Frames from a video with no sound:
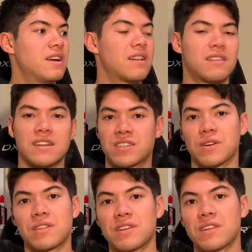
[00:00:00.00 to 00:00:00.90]
That's a
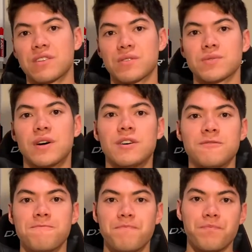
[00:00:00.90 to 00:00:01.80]
great thing to do as well.
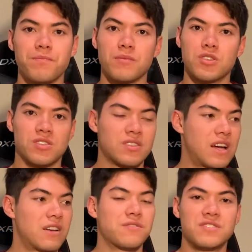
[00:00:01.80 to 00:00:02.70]
Just
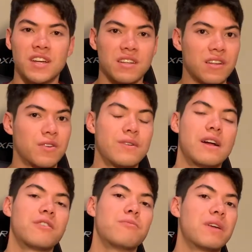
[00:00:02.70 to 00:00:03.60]
kind of cycle it
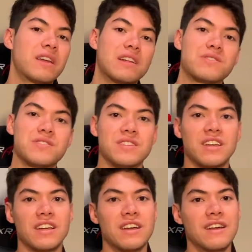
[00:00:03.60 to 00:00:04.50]
around, make it
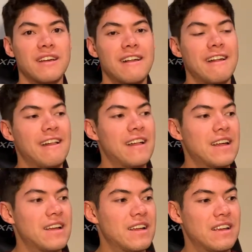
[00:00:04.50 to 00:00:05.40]
interesting,
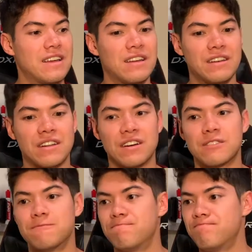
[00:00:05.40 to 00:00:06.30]

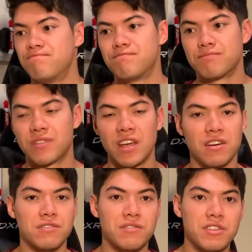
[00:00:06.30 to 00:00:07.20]
and
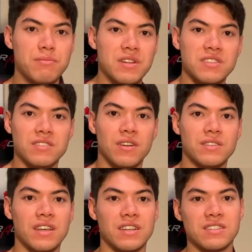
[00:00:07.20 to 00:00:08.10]
15 minutes is all it
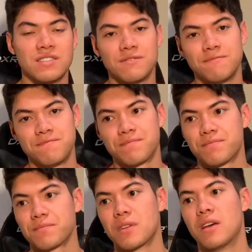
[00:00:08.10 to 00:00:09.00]
takes.
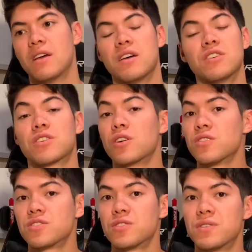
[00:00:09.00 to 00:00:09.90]
You can
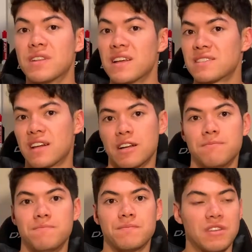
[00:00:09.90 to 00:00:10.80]
also do it in less time.
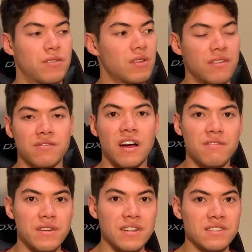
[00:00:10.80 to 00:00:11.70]
If you only have 5
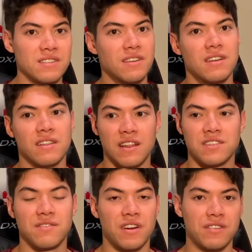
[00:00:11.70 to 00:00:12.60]
minutes, that's
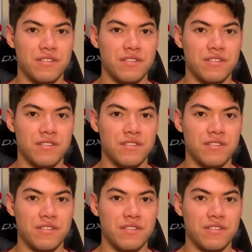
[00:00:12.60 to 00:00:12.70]
fine.